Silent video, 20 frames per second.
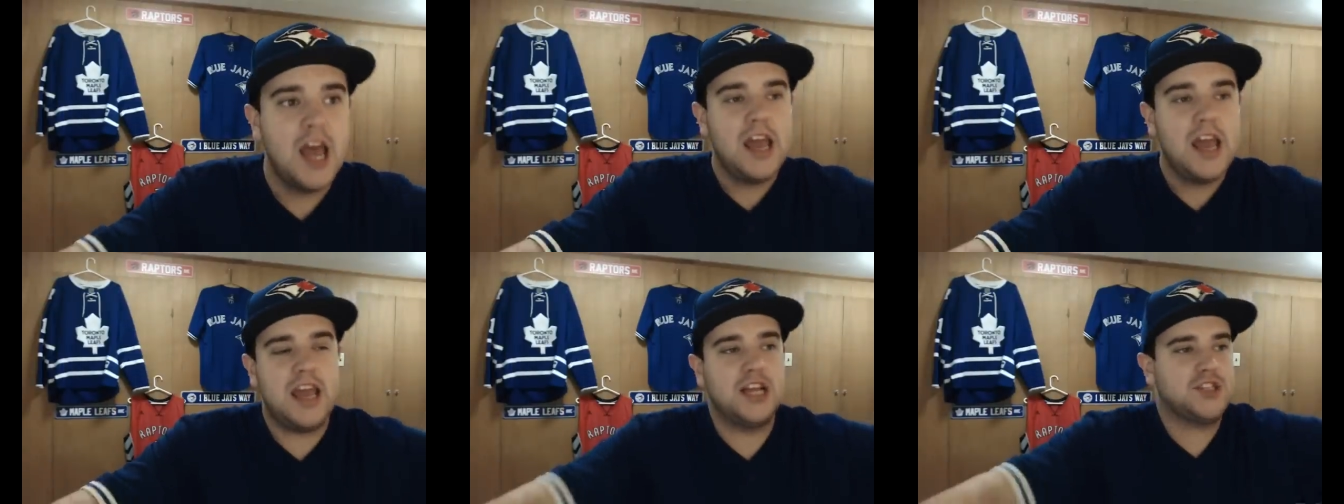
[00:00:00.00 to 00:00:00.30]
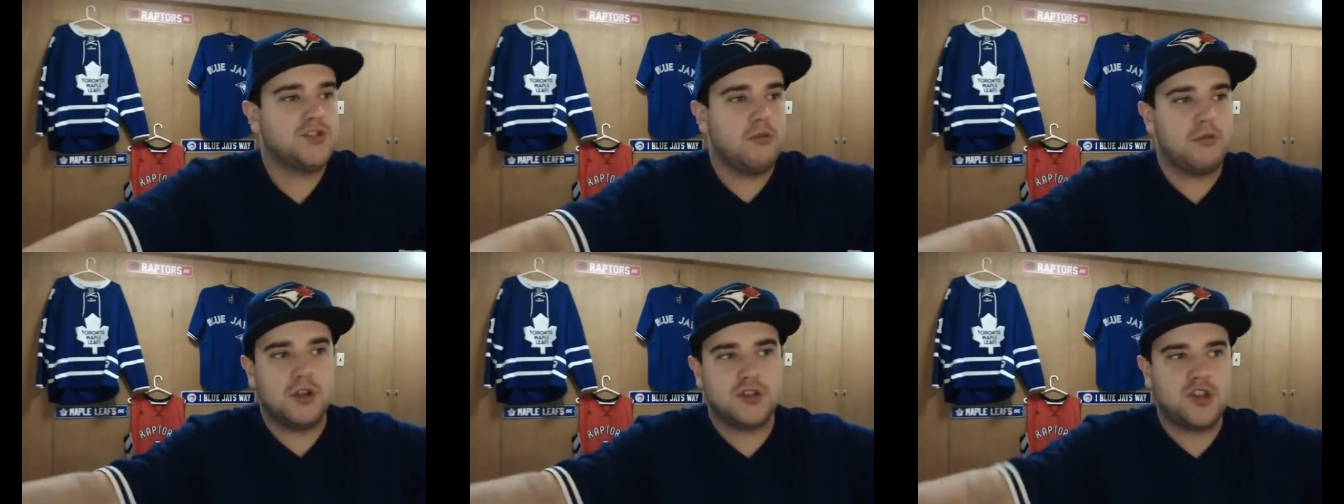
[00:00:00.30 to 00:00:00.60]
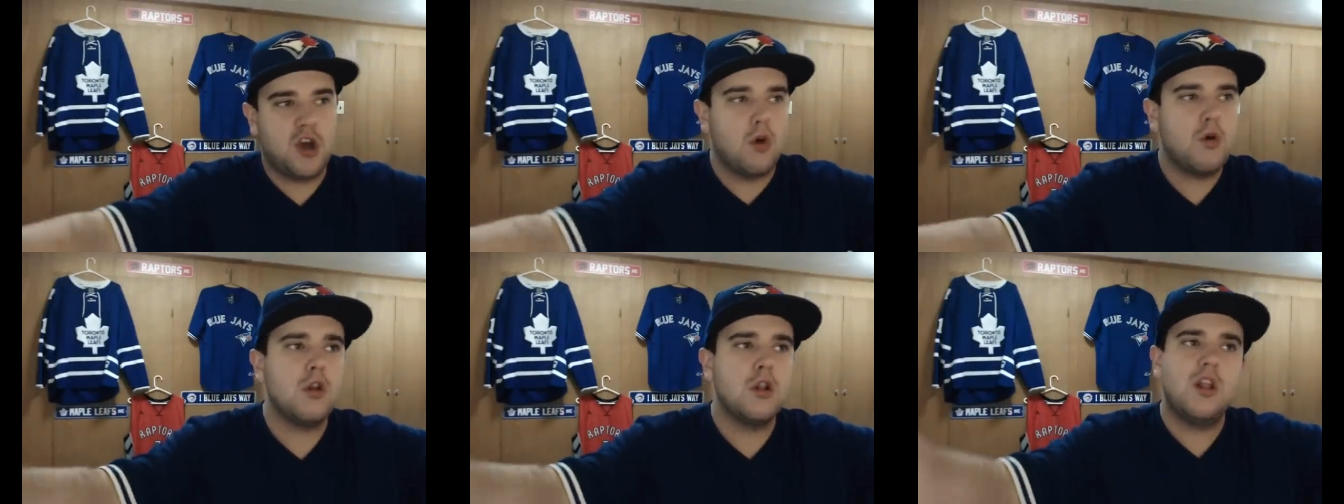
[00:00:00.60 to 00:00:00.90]
He has thrown a
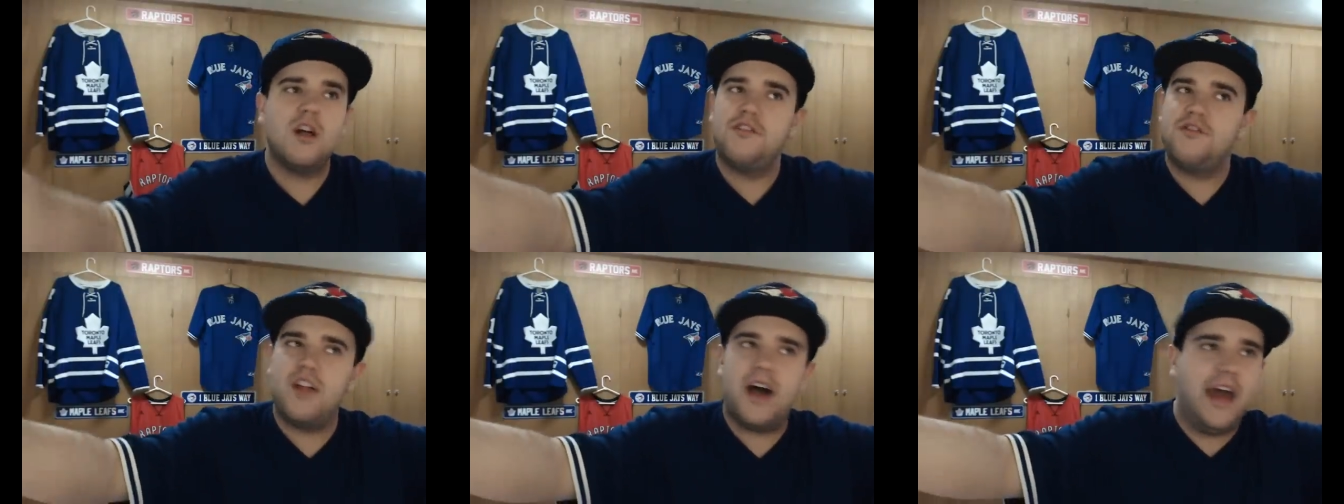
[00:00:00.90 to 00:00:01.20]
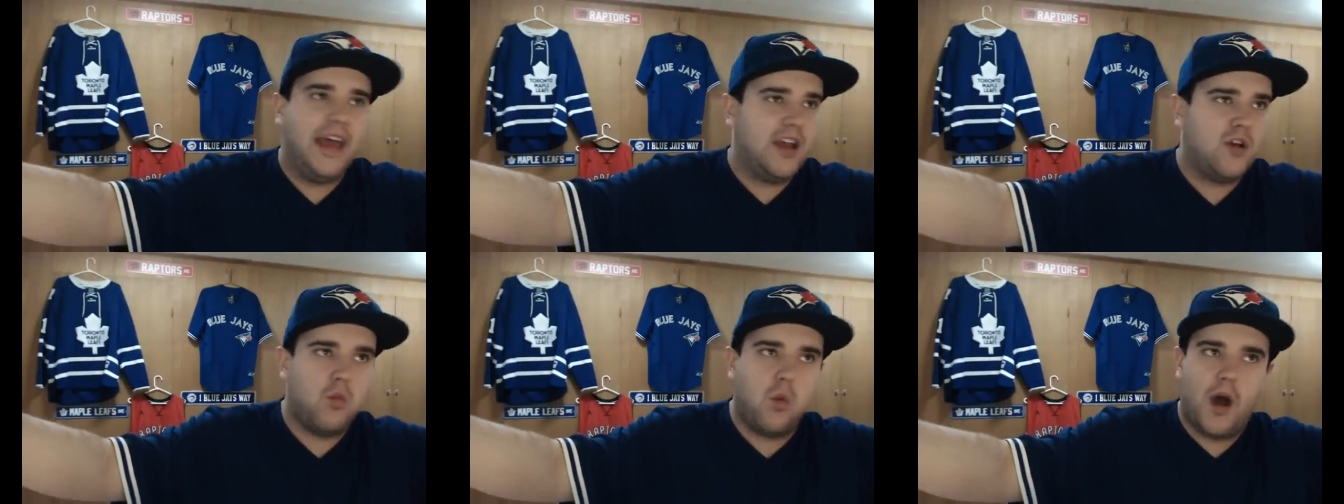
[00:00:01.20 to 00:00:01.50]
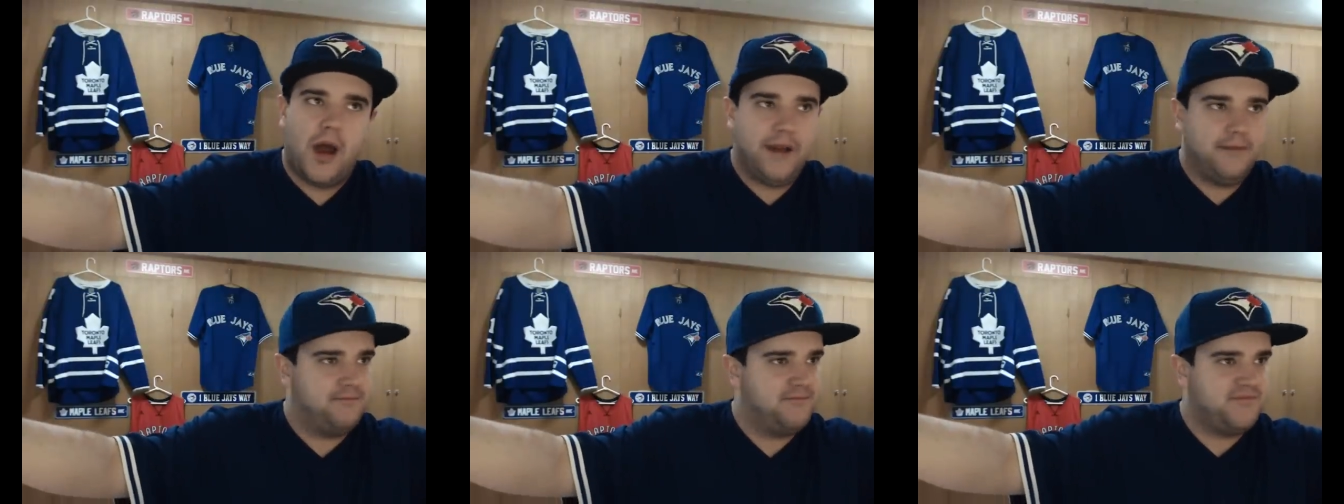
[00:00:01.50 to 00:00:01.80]
total of like
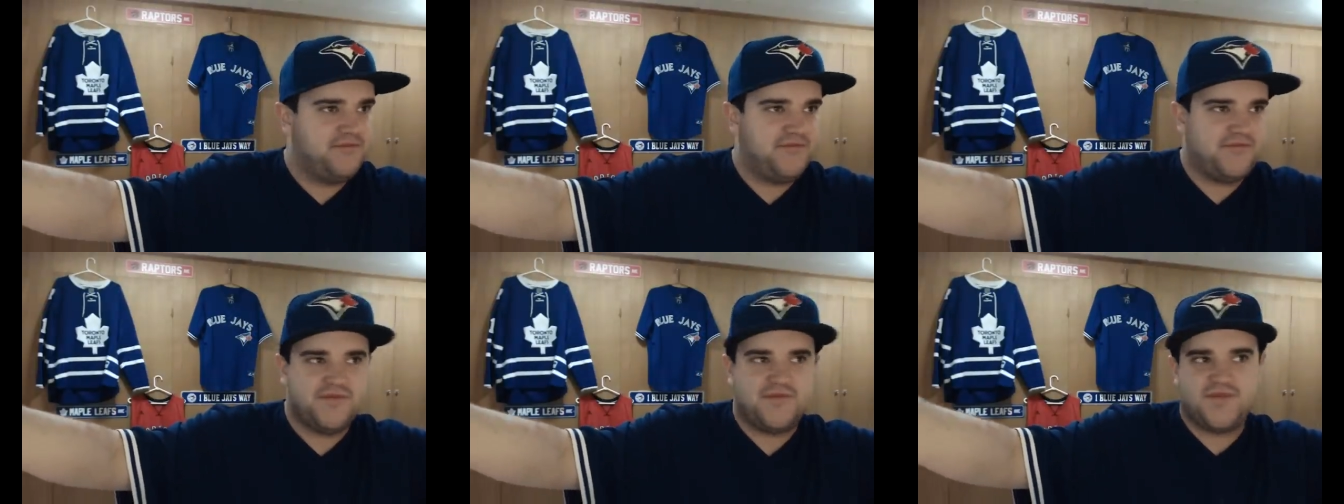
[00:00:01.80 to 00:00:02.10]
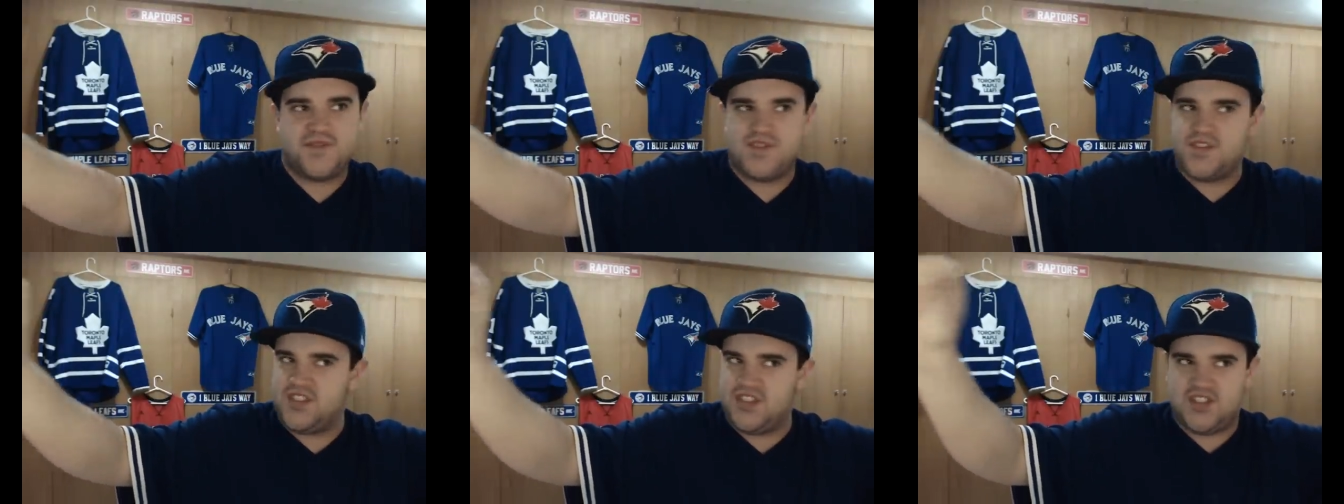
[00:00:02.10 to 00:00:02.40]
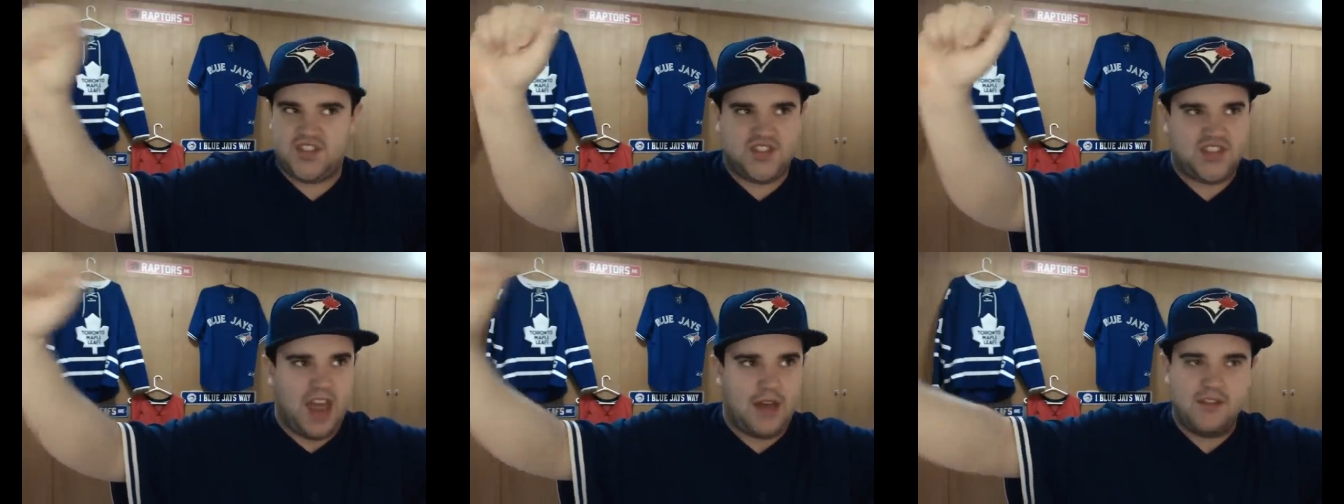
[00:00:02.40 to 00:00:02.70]
what
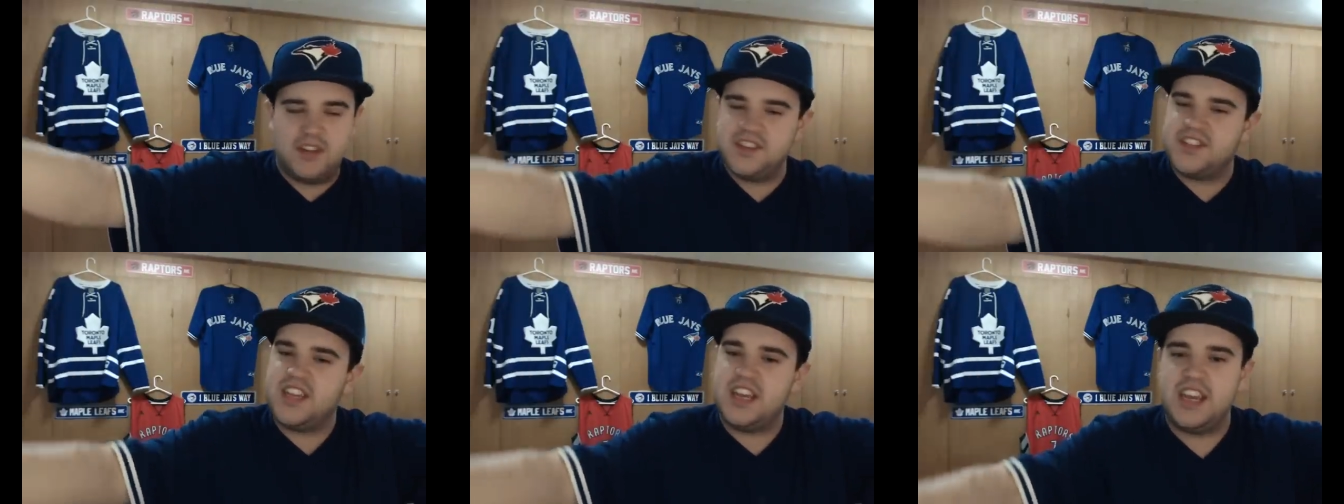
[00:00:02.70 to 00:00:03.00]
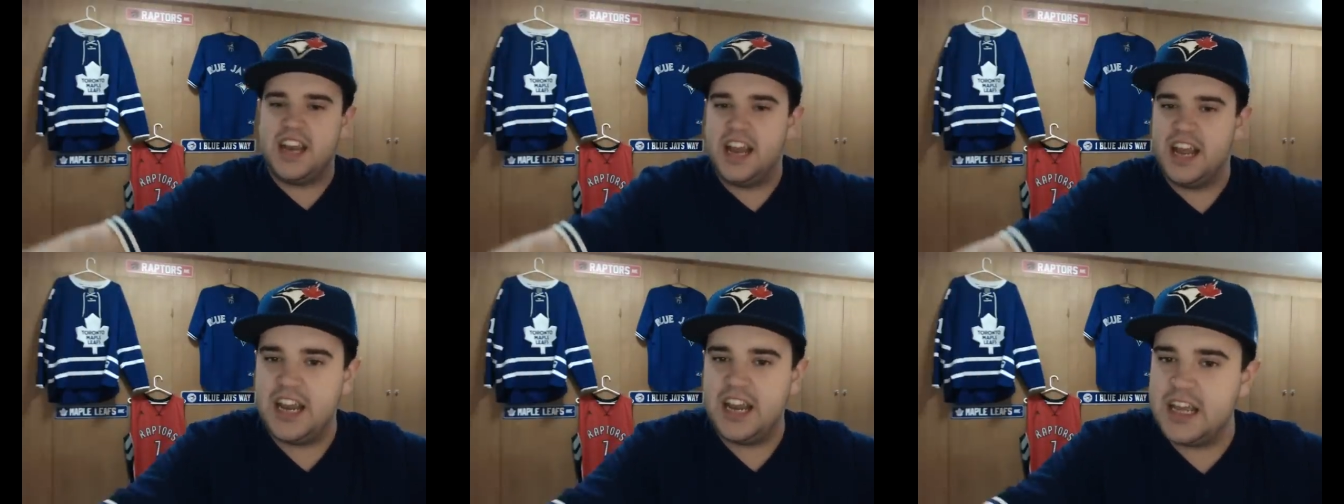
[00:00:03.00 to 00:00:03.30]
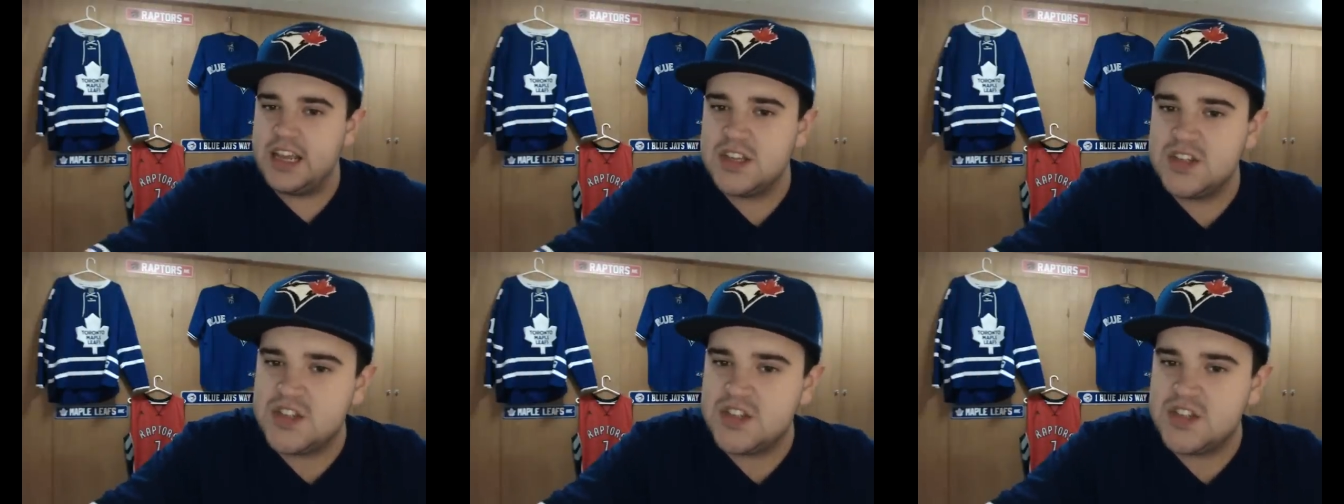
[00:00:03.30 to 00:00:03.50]
17 innings,